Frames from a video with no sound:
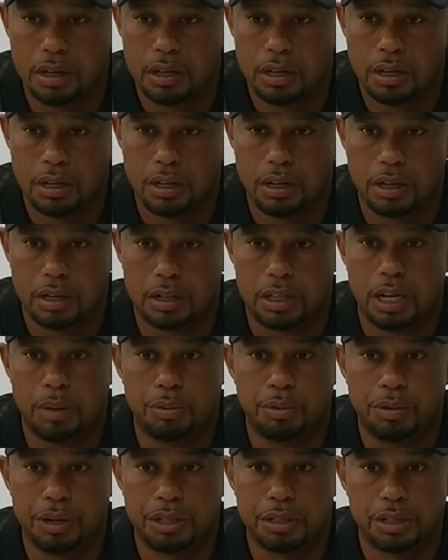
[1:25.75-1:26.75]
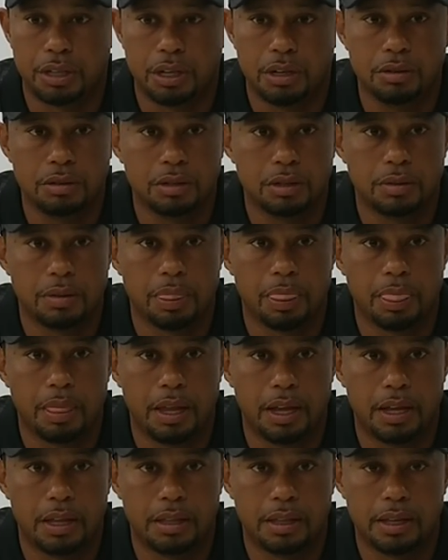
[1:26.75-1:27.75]
a couple weeks ago.
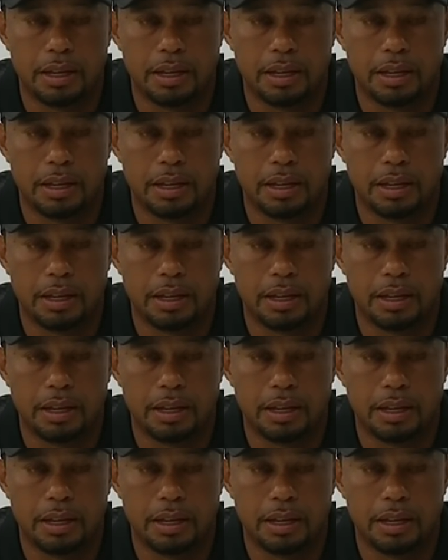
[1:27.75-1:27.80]
And